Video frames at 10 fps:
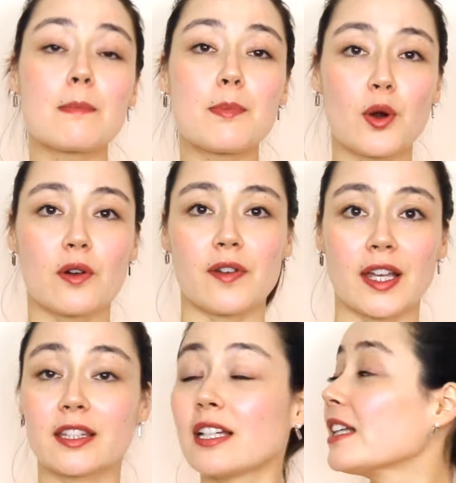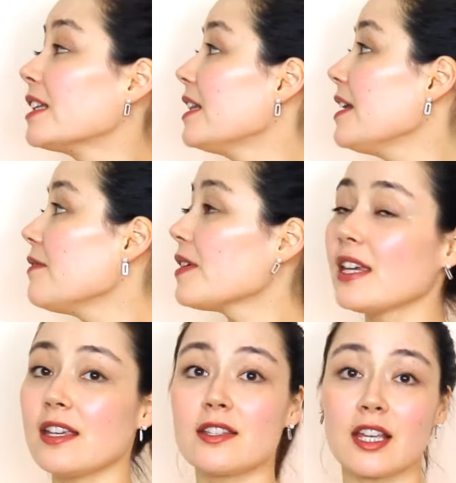Perfect. Live
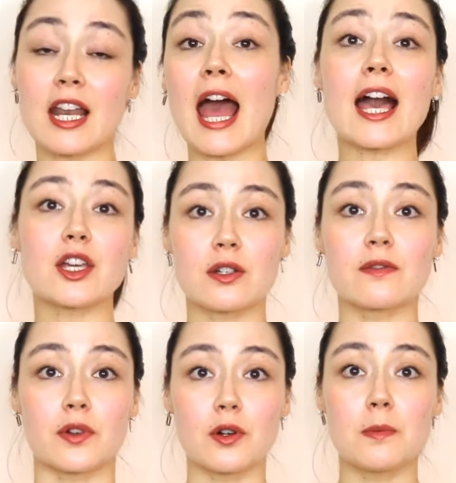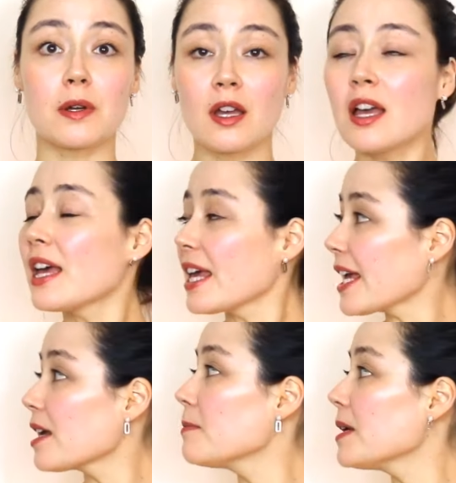is an action verb.
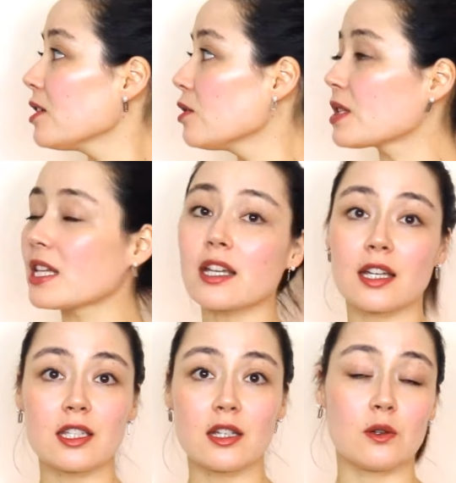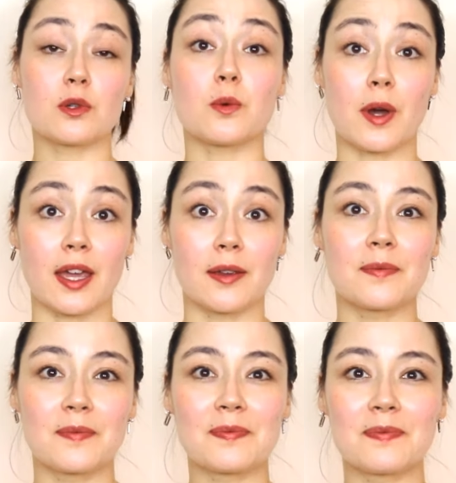It can be used in a continuous way.